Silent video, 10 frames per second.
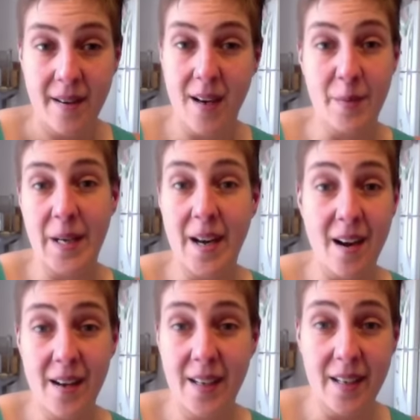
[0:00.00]
I mean,
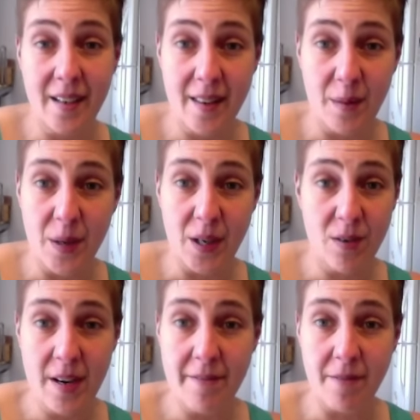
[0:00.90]
I get nothing but
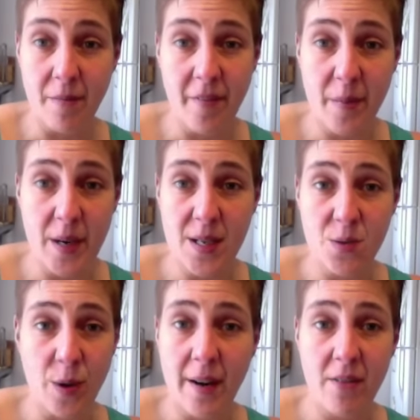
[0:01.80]
grief from
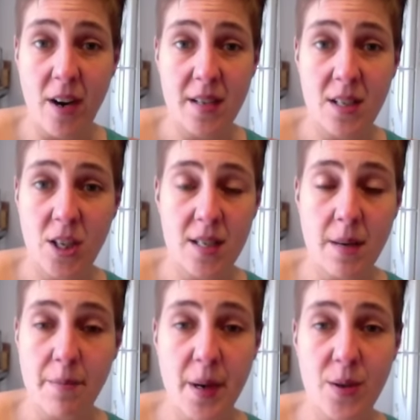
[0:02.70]
feminists whenever I suggest
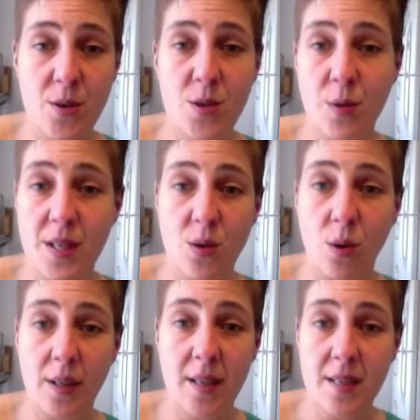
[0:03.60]
that mothers with
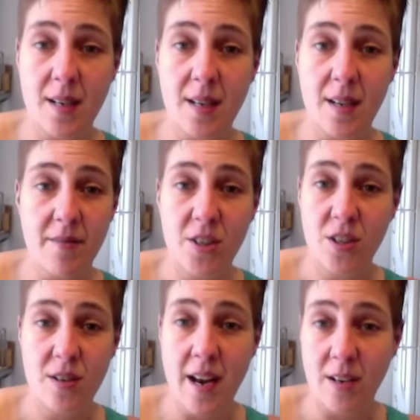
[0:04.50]
sole custody of
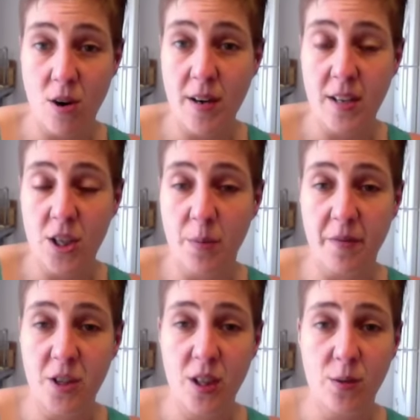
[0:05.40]
and guardianship
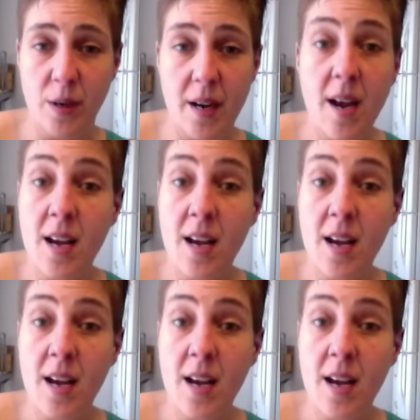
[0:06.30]
of children,